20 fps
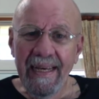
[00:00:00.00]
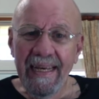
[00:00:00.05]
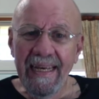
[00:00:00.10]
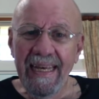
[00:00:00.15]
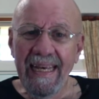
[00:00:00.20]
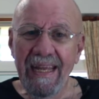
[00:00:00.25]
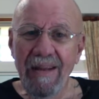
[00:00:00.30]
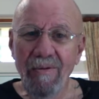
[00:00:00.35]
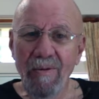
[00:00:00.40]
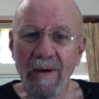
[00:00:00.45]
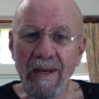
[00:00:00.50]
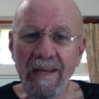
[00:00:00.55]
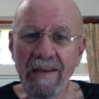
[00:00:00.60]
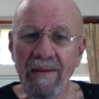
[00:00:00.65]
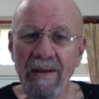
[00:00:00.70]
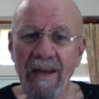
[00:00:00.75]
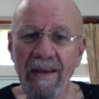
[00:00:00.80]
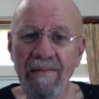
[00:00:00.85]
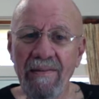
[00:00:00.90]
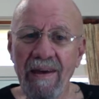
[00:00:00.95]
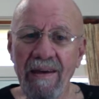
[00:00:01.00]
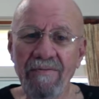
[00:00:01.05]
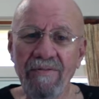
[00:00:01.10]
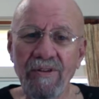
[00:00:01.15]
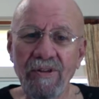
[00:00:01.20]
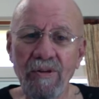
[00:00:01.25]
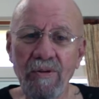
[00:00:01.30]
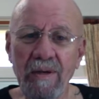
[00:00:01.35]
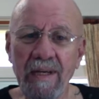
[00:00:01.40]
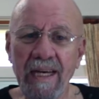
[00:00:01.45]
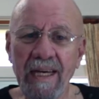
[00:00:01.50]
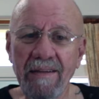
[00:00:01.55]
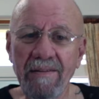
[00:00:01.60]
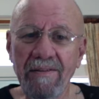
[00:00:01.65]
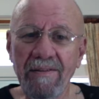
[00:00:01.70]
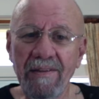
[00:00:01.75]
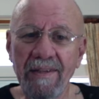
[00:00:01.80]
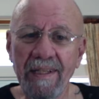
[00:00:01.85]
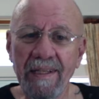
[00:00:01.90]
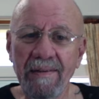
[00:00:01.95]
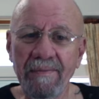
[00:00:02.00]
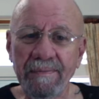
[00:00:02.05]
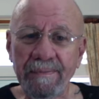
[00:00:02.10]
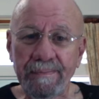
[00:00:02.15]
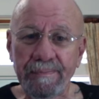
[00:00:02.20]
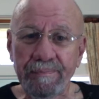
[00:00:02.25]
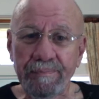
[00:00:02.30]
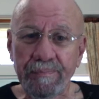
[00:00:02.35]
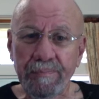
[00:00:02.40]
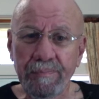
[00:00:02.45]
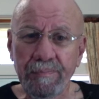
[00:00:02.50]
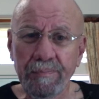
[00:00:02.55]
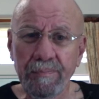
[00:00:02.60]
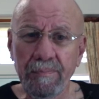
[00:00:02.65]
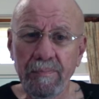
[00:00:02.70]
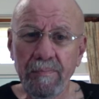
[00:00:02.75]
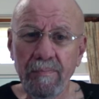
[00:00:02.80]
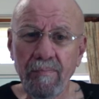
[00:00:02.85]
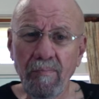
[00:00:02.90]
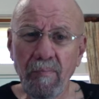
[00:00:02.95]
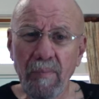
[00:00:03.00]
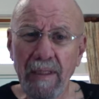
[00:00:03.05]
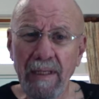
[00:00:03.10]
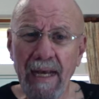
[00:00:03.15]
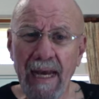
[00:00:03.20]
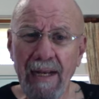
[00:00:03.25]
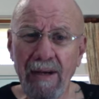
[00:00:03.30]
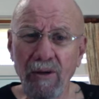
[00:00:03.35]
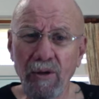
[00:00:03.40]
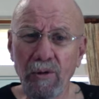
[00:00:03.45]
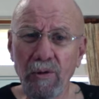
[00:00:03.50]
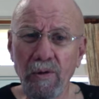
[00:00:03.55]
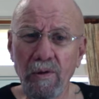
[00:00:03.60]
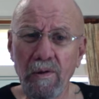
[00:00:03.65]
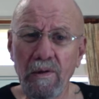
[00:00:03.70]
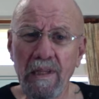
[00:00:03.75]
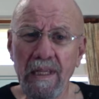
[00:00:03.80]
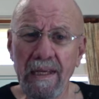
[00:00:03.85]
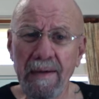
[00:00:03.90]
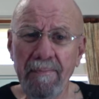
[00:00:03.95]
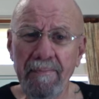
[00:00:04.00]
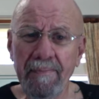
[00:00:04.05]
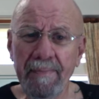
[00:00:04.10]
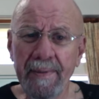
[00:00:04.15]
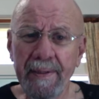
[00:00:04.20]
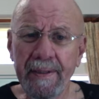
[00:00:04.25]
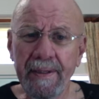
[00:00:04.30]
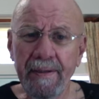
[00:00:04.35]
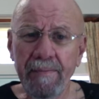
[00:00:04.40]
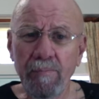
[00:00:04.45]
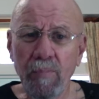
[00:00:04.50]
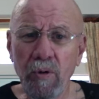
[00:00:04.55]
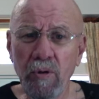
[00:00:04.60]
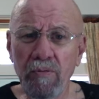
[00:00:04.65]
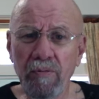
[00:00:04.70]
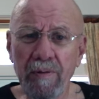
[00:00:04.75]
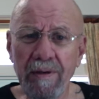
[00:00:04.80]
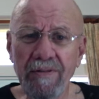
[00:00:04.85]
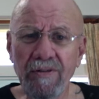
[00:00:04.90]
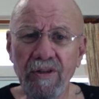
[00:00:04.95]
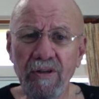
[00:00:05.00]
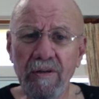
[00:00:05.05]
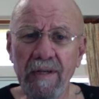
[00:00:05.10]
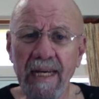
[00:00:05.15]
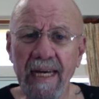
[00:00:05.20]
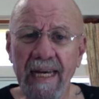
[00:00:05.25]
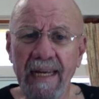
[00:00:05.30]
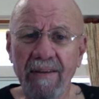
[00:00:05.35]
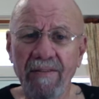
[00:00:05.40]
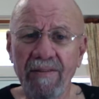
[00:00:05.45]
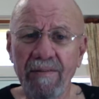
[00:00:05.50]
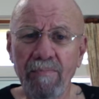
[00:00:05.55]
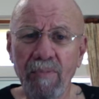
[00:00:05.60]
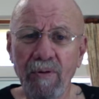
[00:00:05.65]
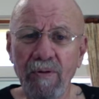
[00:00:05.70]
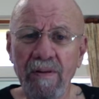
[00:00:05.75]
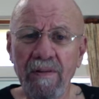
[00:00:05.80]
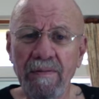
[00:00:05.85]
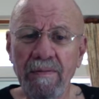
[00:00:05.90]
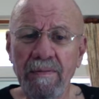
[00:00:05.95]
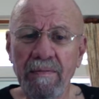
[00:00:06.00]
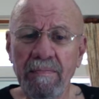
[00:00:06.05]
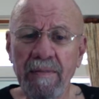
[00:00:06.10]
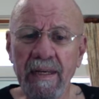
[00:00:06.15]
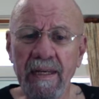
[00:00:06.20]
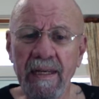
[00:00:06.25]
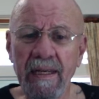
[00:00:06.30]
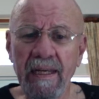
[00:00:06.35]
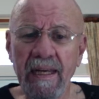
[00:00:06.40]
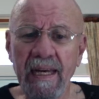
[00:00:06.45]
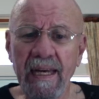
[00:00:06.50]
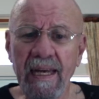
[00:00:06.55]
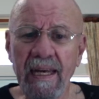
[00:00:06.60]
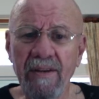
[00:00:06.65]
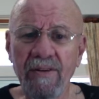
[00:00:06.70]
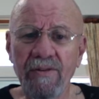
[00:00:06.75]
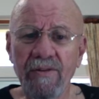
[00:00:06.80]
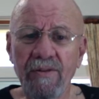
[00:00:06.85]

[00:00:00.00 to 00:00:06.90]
Anyway, I have 2 cats, and I looked to them, both rescue cats, and both of them had